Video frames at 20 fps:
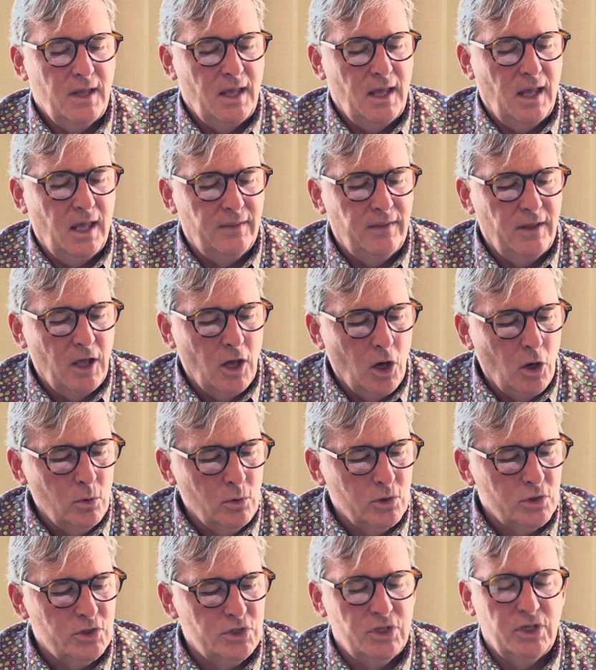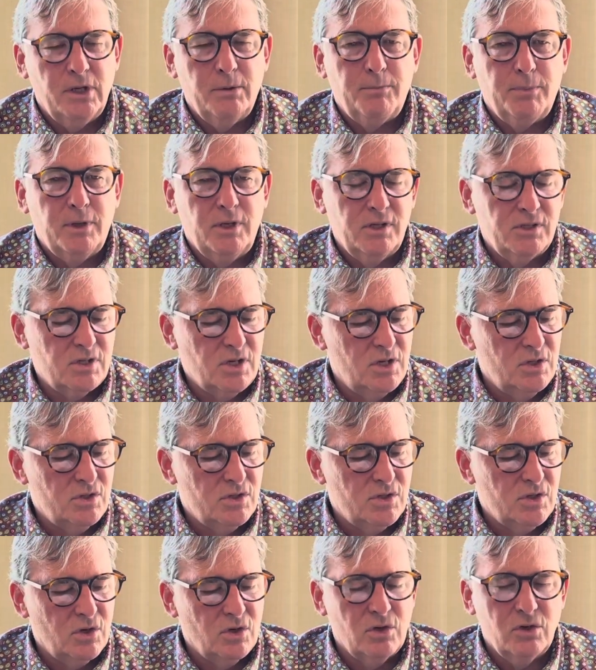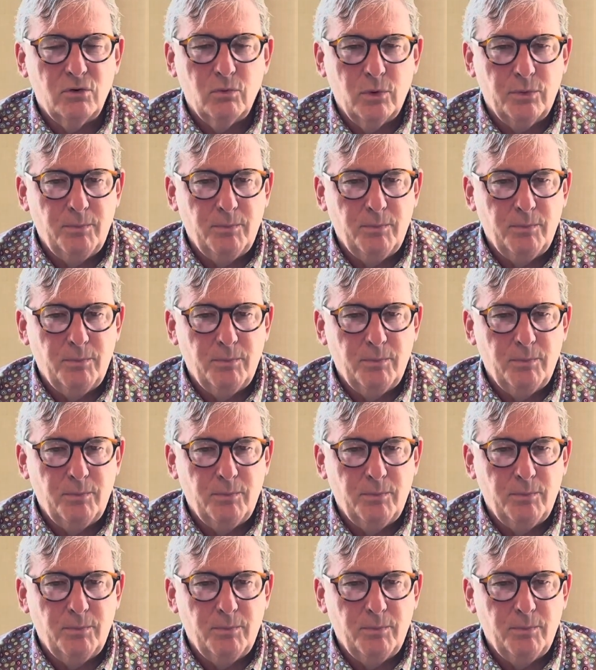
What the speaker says: and the ownership is concerned with